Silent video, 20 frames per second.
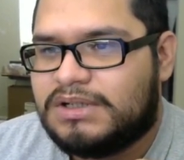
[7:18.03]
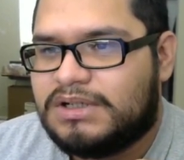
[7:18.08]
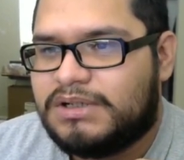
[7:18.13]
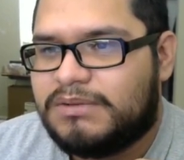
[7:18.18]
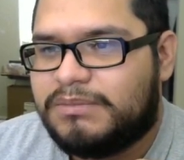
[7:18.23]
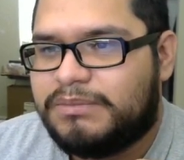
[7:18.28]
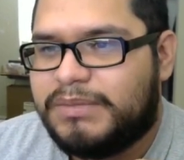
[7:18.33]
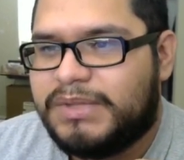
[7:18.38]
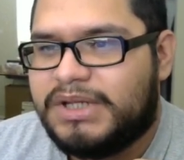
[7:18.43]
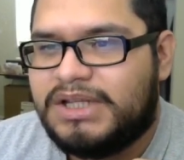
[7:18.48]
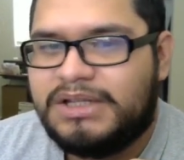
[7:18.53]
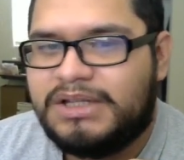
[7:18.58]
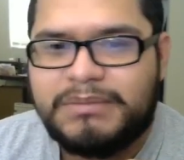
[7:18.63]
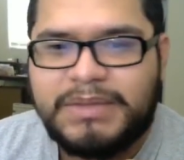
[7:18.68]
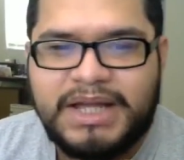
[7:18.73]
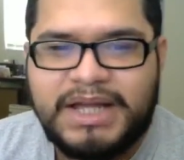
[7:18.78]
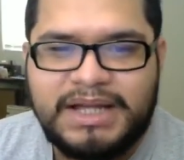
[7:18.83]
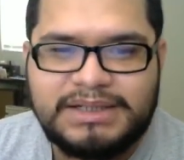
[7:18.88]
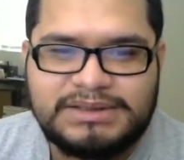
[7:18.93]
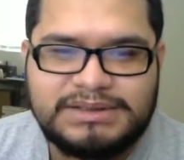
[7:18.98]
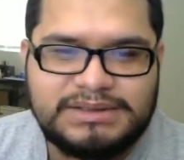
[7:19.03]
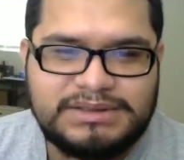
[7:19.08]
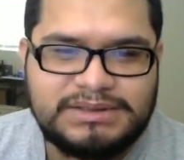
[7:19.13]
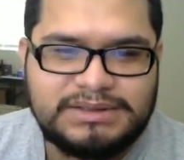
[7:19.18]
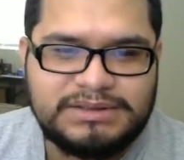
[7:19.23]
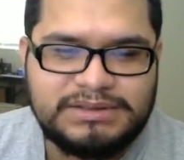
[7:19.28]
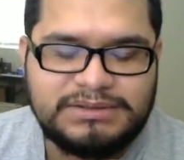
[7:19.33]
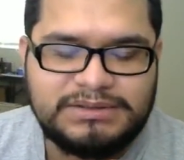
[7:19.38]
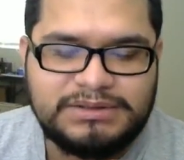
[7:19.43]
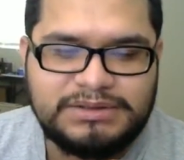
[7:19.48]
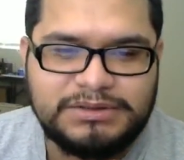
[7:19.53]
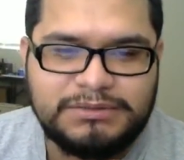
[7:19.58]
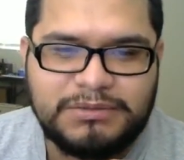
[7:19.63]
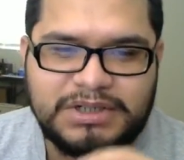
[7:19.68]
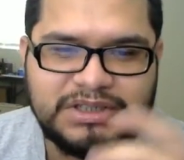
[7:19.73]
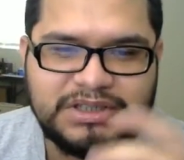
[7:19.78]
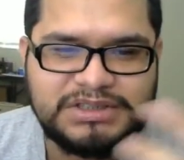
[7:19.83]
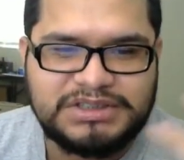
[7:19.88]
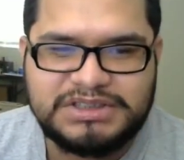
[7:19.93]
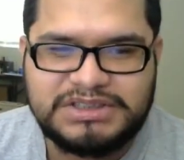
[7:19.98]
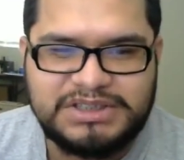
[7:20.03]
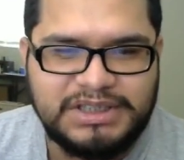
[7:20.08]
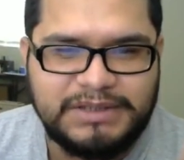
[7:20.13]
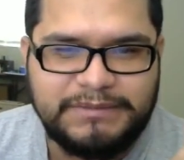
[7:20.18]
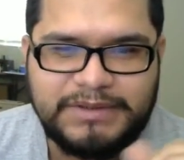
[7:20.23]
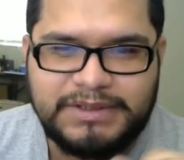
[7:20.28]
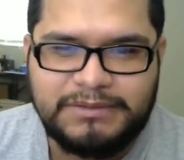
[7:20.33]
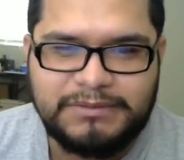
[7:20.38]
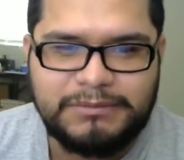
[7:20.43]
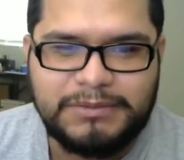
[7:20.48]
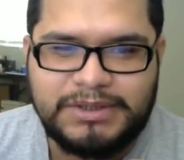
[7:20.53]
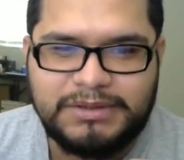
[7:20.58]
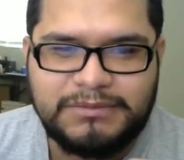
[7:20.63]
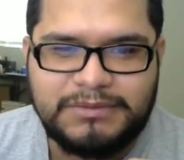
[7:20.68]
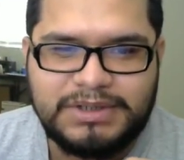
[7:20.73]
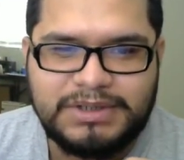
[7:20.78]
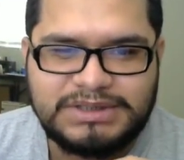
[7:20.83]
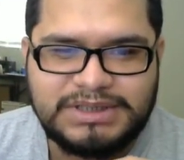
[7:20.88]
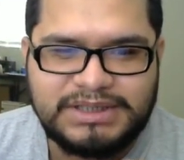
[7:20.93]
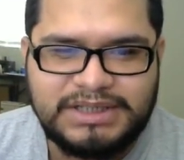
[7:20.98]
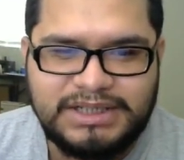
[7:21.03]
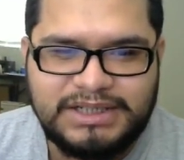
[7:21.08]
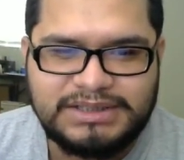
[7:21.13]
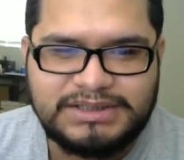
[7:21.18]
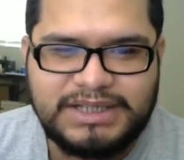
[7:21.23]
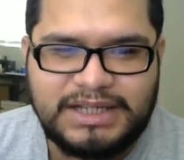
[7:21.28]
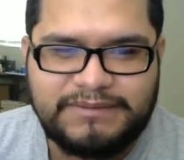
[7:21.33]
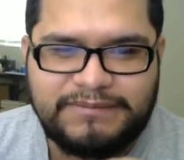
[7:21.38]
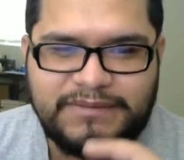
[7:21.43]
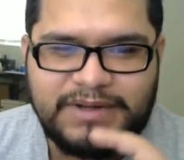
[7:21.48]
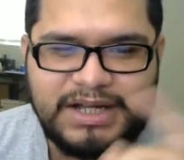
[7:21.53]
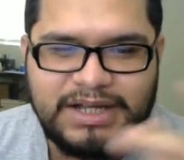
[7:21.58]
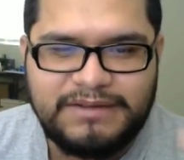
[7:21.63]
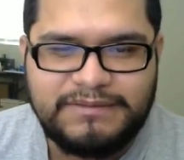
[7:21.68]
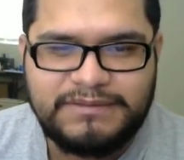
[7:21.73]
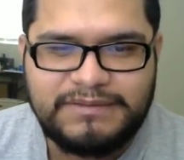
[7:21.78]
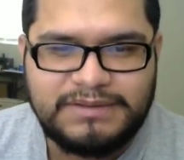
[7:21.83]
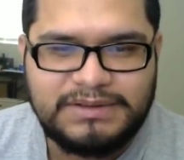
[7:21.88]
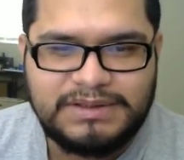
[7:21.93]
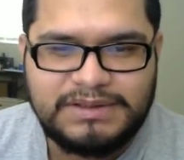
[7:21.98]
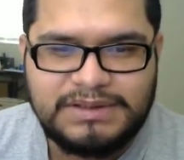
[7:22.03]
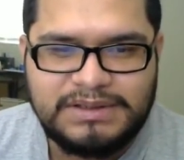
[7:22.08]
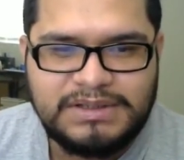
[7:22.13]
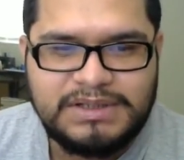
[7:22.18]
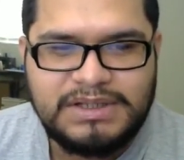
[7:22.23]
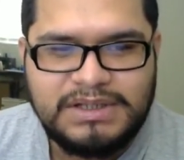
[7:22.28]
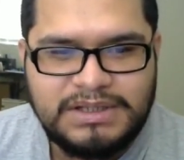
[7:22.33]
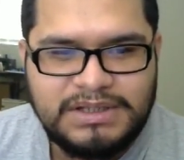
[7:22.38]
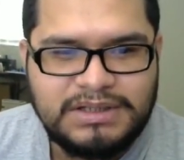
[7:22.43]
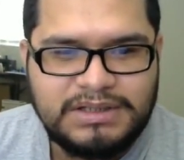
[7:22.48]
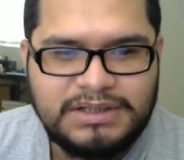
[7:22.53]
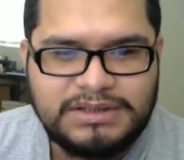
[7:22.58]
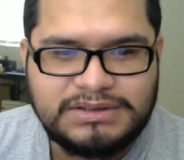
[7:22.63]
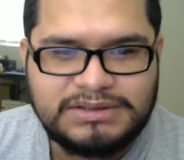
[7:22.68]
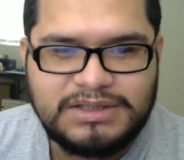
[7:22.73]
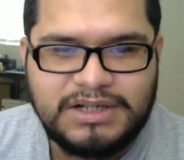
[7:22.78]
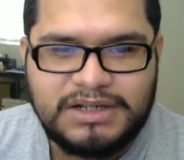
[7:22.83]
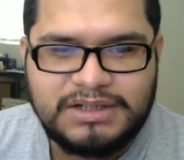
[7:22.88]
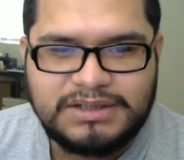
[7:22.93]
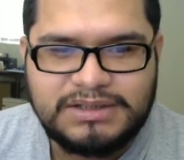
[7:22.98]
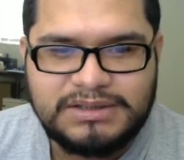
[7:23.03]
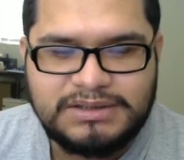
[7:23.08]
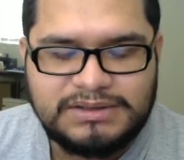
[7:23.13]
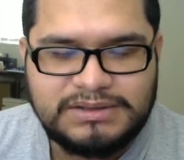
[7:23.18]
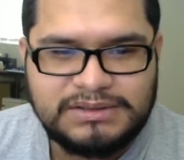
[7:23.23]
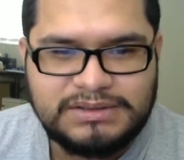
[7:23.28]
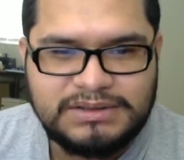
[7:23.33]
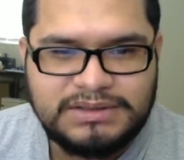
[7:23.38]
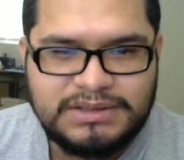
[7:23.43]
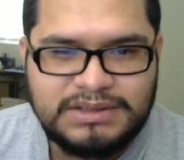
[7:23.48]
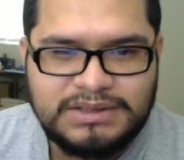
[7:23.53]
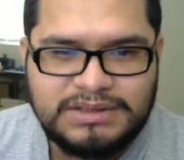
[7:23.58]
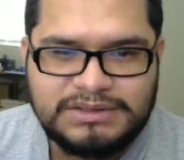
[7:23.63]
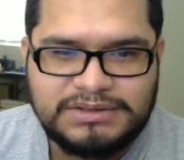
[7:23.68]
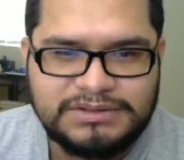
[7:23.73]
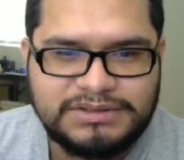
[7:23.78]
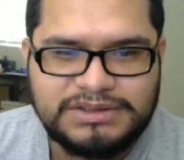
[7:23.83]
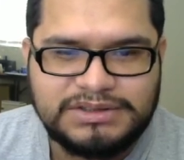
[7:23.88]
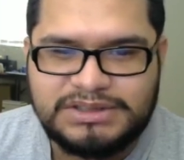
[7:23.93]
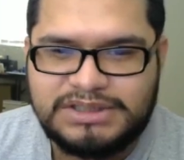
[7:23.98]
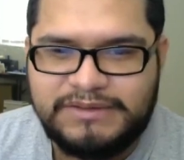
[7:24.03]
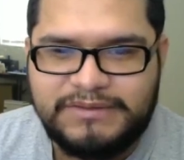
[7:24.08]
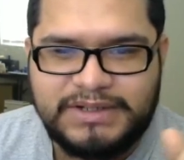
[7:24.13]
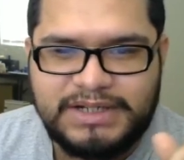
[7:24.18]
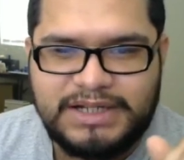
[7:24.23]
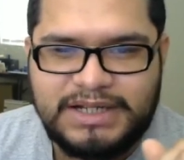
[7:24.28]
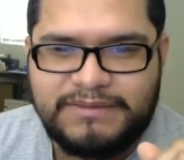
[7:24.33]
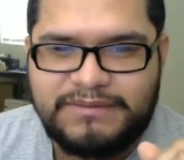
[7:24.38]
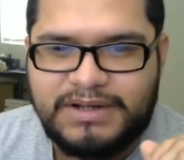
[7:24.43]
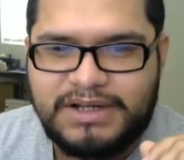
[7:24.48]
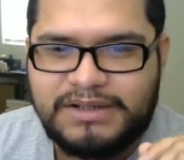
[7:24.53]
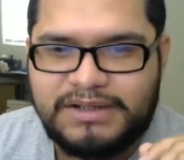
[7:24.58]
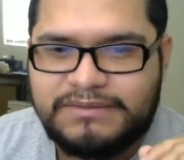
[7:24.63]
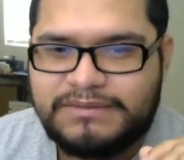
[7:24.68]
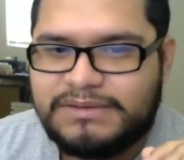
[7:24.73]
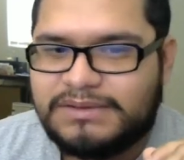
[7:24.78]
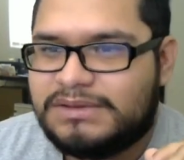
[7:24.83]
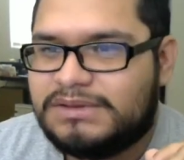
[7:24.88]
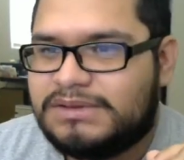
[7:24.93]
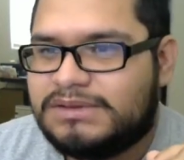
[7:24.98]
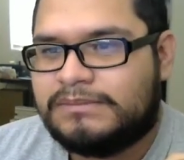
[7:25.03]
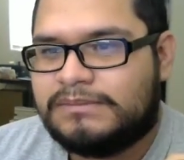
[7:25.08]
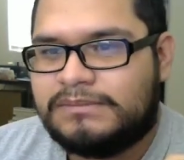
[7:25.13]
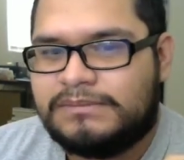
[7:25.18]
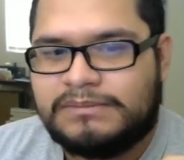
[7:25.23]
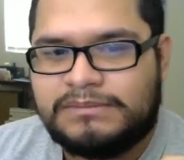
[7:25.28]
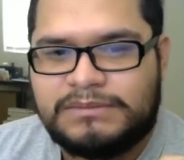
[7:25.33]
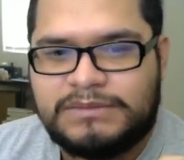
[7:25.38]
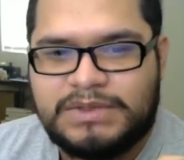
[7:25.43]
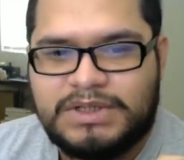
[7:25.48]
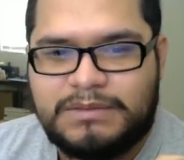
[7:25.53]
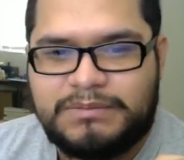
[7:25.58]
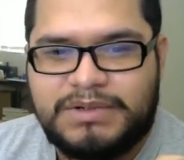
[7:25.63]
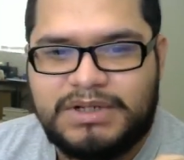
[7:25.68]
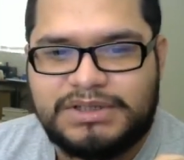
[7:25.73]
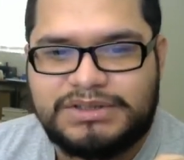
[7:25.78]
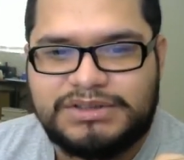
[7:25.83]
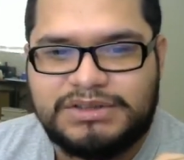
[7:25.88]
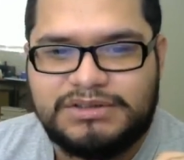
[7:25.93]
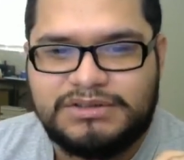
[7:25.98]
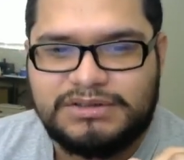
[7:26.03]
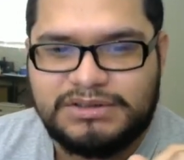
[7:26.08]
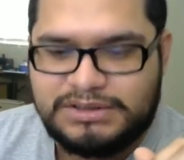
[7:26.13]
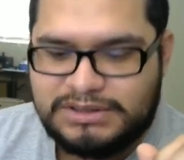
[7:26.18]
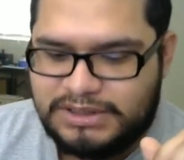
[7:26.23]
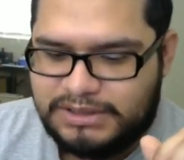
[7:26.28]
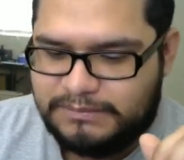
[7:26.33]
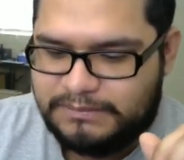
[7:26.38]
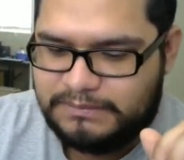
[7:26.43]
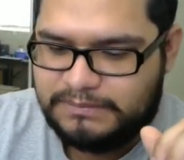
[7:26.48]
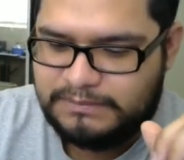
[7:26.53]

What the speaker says: Min max. You want to just leave it what it was. I think it's at 5, the stock. So just leave it at 5. I probably should do the same.